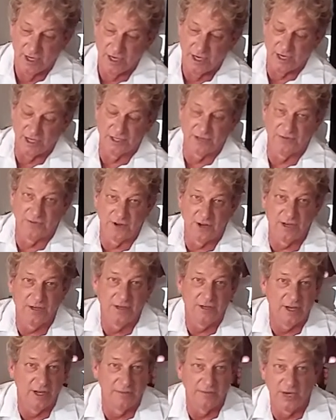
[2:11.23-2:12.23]
It's fun.
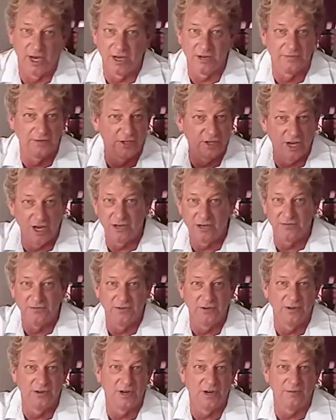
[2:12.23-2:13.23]
I'm not a
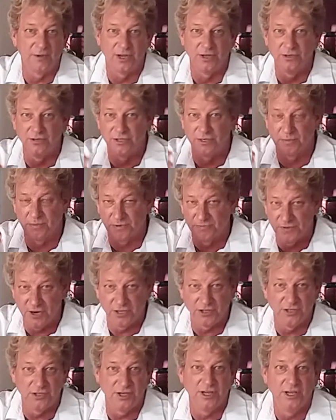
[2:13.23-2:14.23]
photographer. I'm not using it
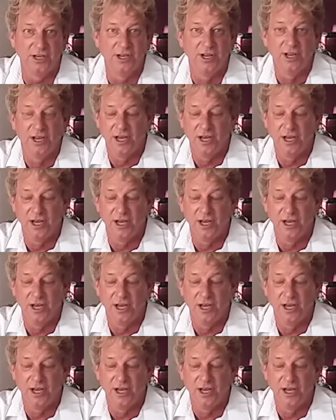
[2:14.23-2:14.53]
professionally.